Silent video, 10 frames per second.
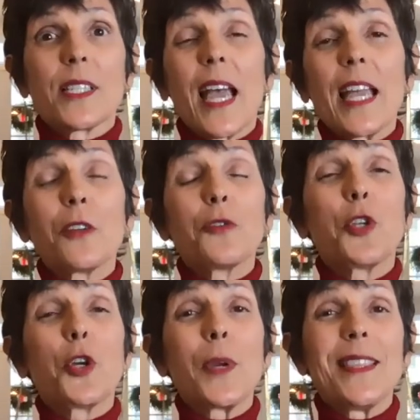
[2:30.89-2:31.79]
And I don't
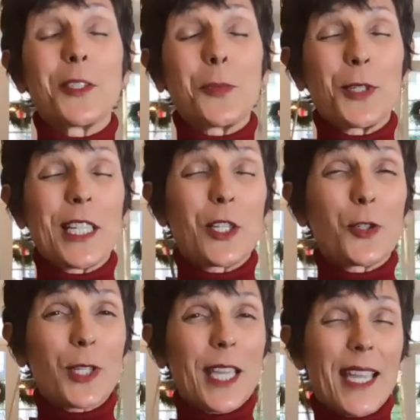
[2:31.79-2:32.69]
know in this
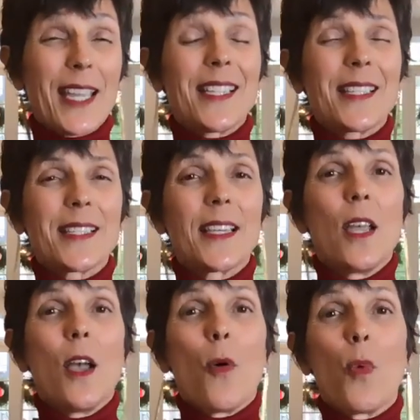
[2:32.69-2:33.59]
particular case
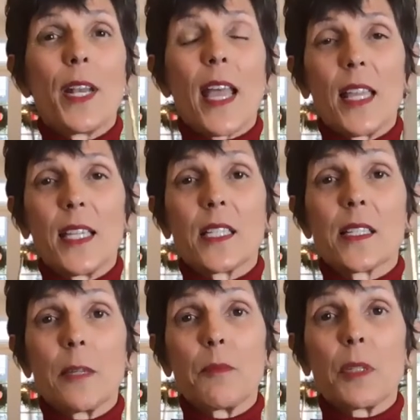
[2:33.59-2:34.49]
what Ellen's
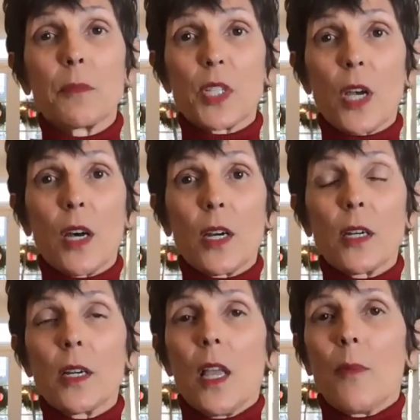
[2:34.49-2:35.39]
symptoms
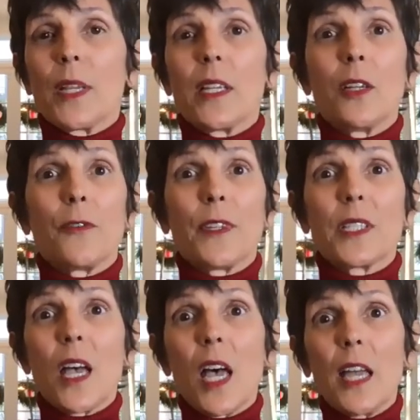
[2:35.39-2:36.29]
are, but if
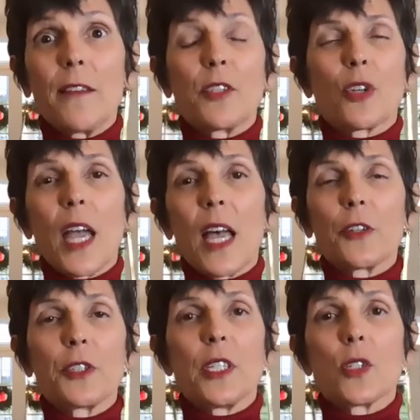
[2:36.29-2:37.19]
it's hives or
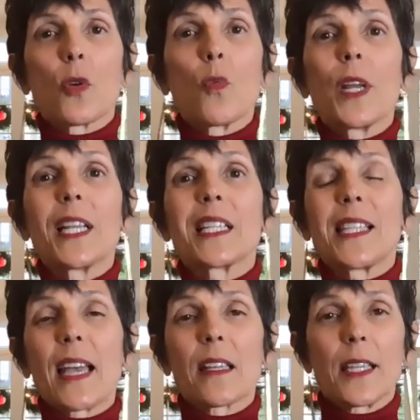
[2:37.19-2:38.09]
allergies or what
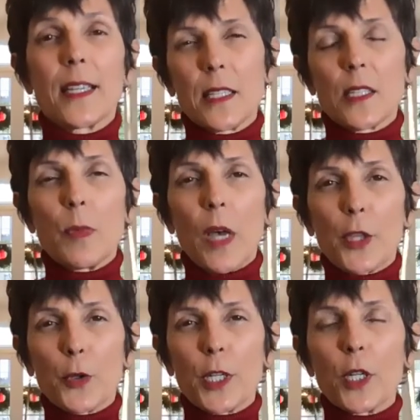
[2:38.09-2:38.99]
exactly is
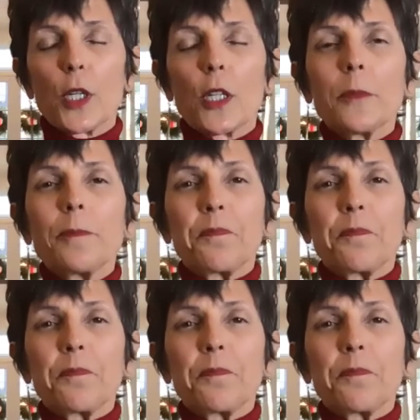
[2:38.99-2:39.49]
bothering her.